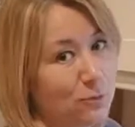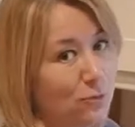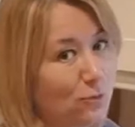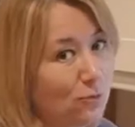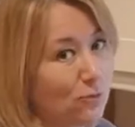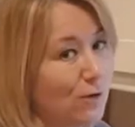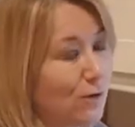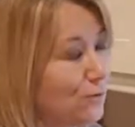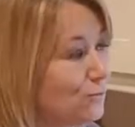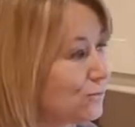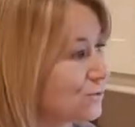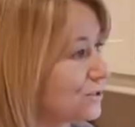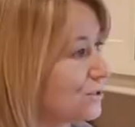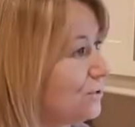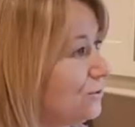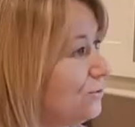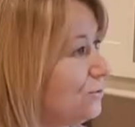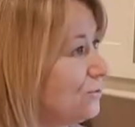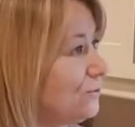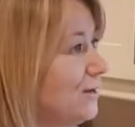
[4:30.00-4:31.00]
poor old
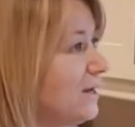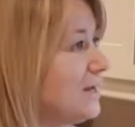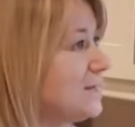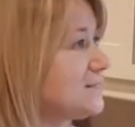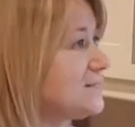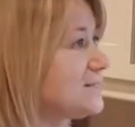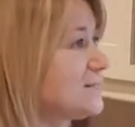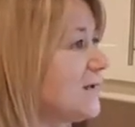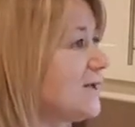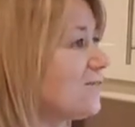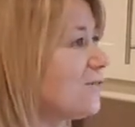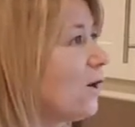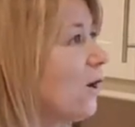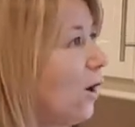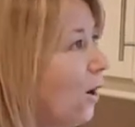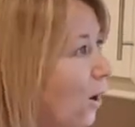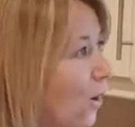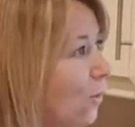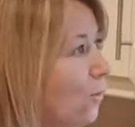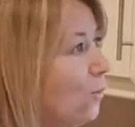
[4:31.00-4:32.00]
Laura had to take the
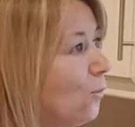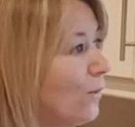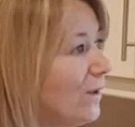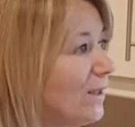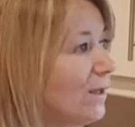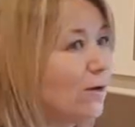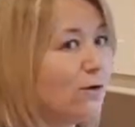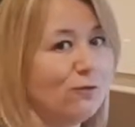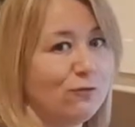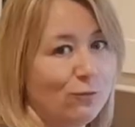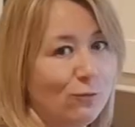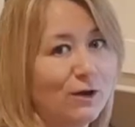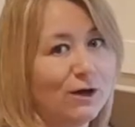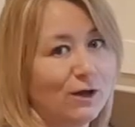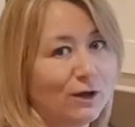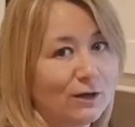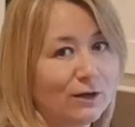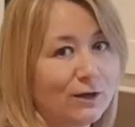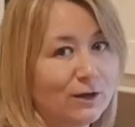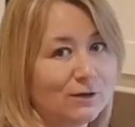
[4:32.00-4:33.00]
whole week off
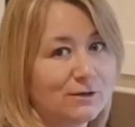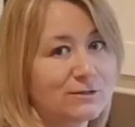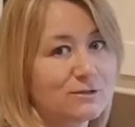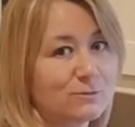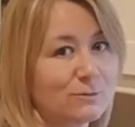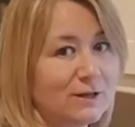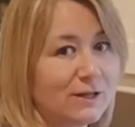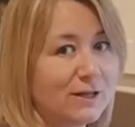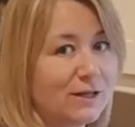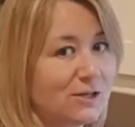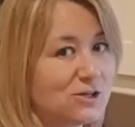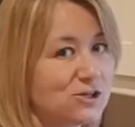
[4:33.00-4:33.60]
work last week,